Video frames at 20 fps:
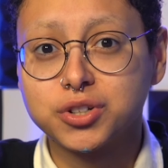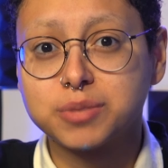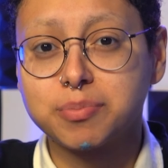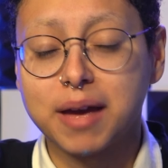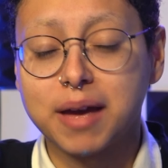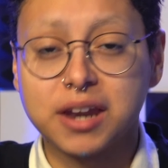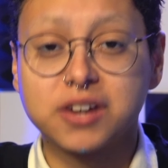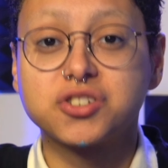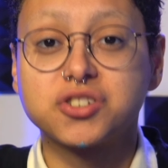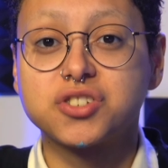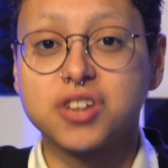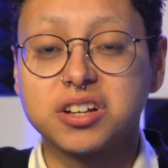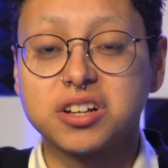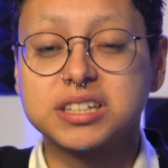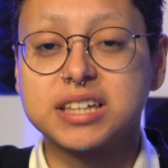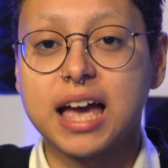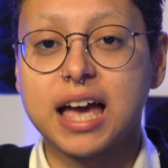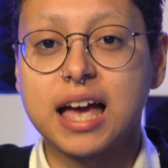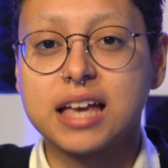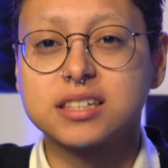Spanish sucks
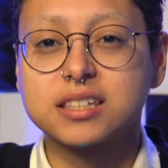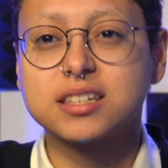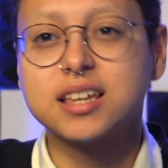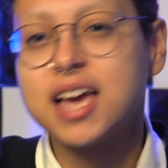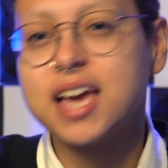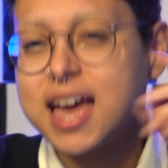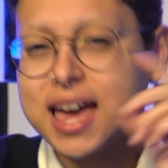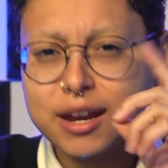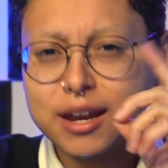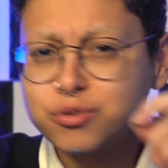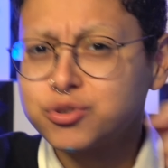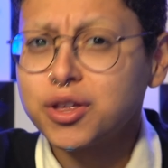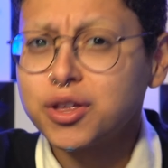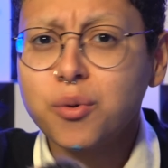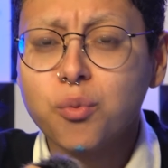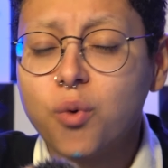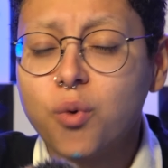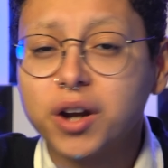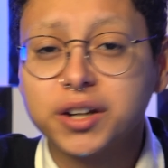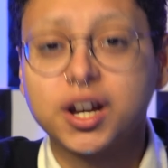ass. It was only
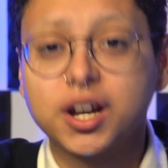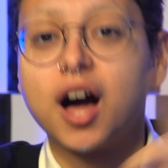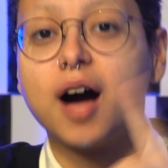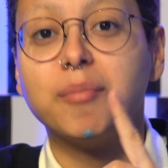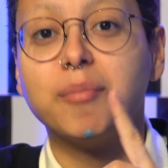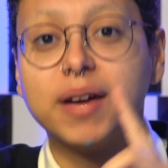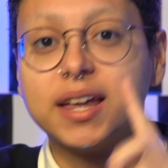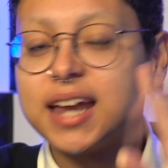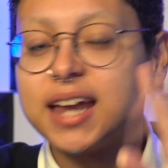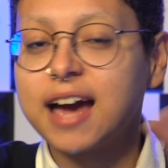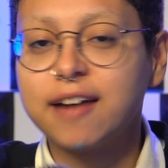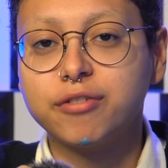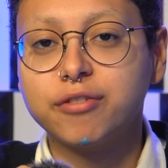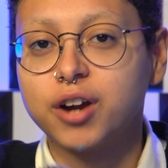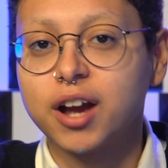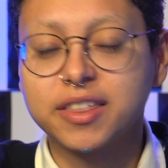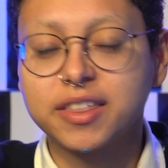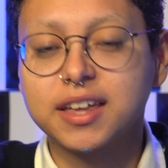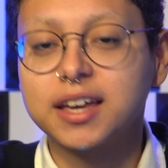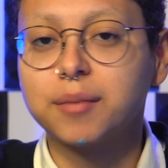one comment ever,
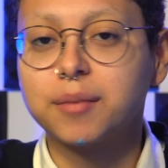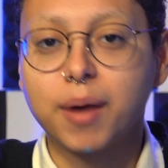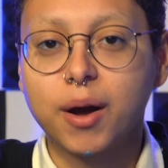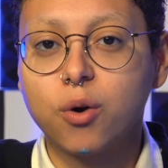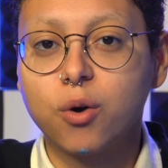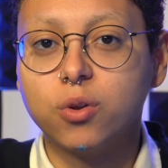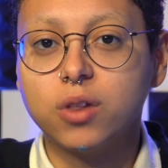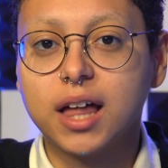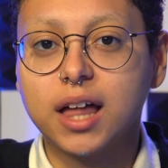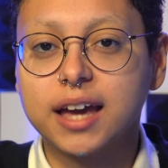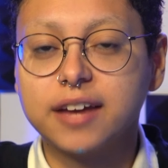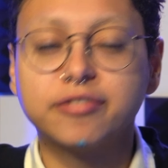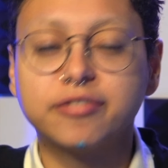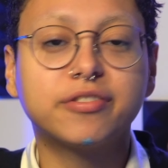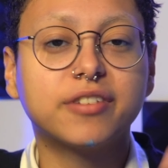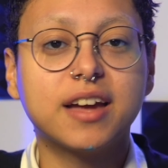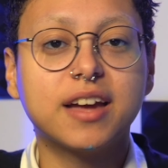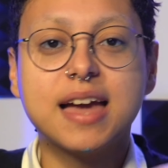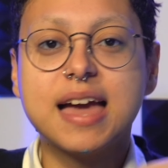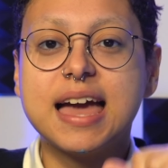I think, in my whole
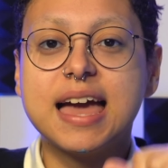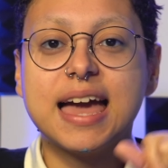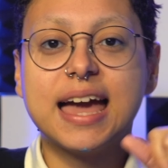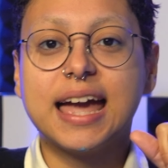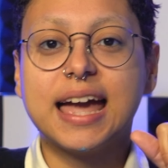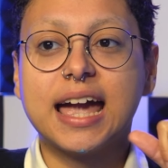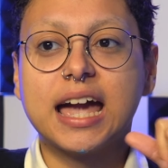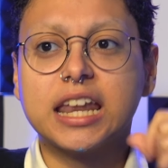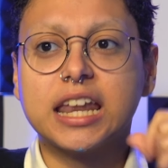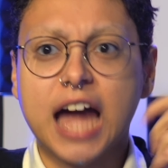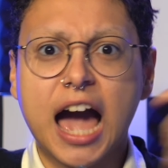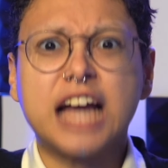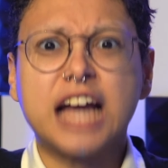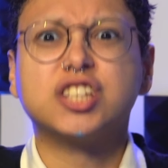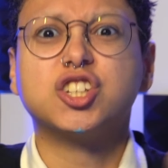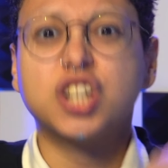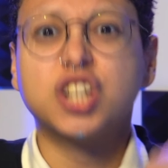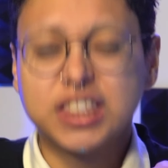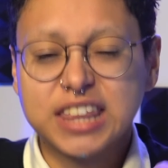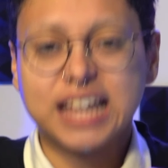life. And I
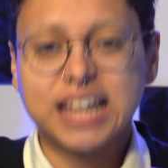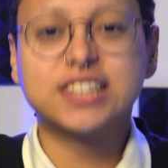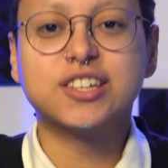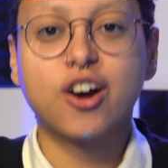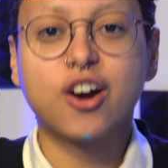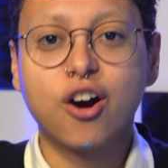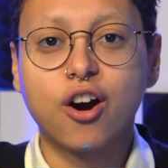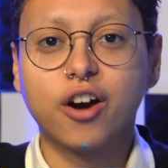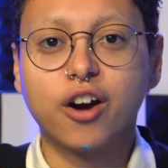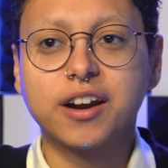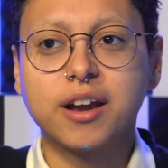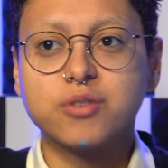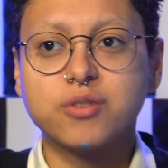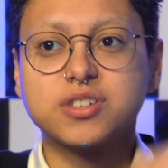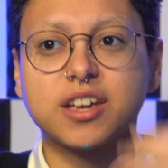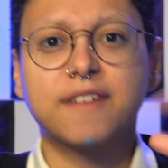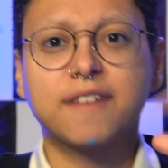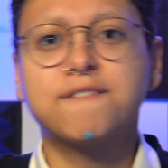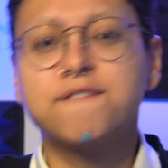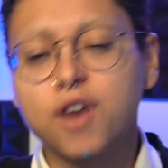took that to heart, and I was
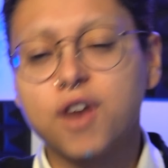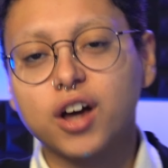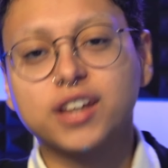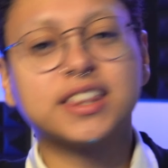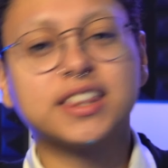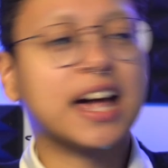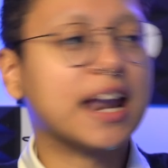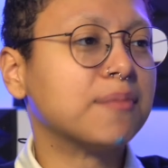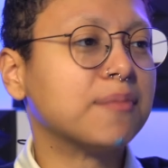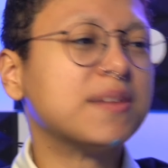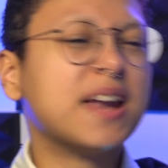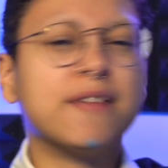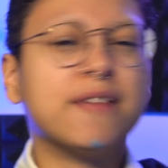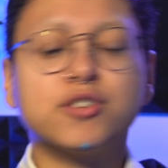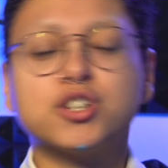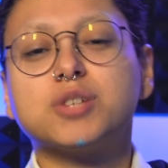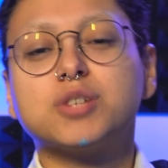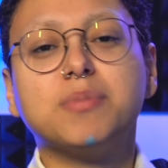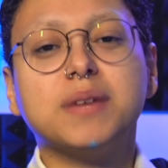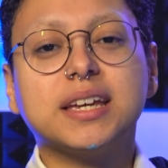like, fuck that, I'm
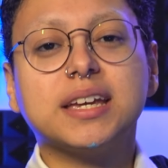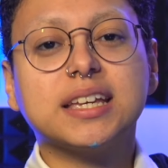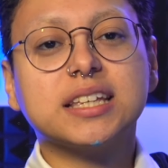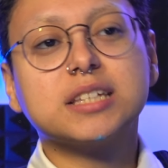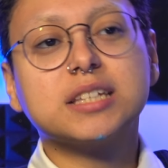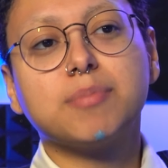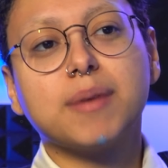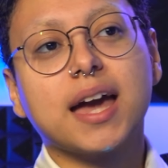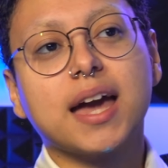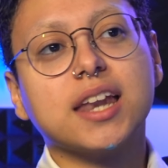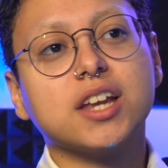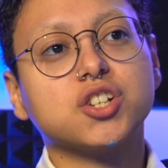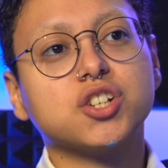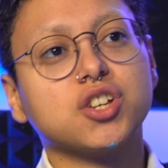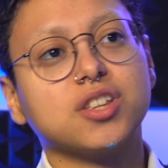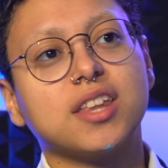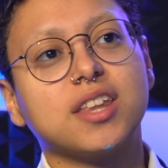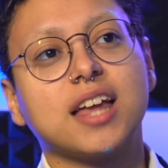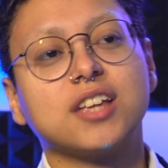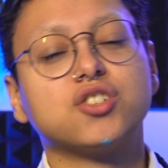never speaking Spanish.
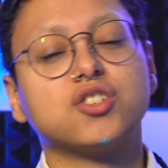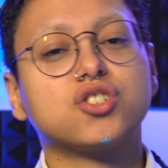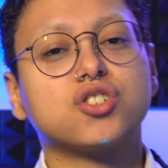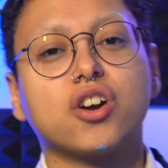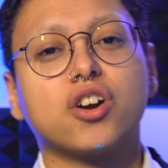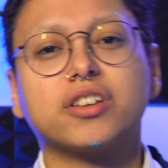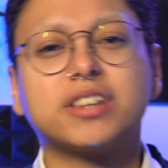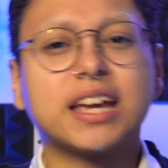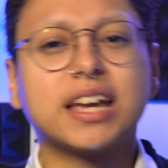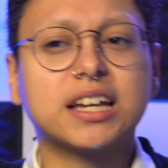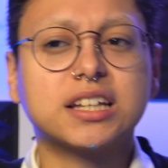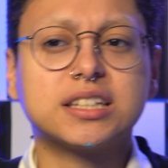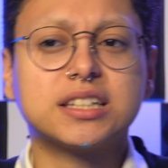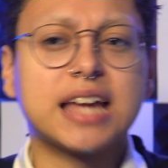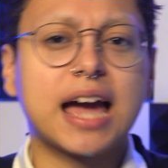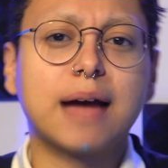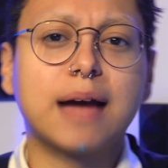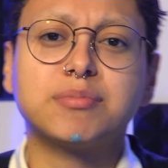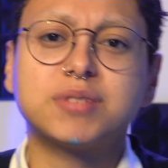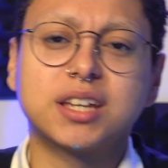And then I just started like
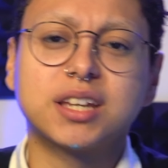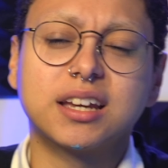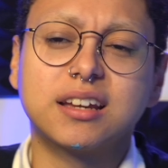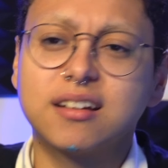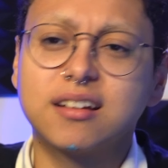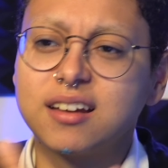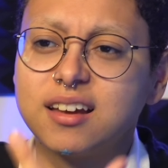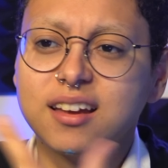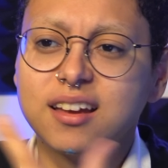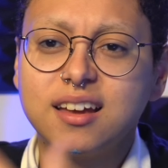adapting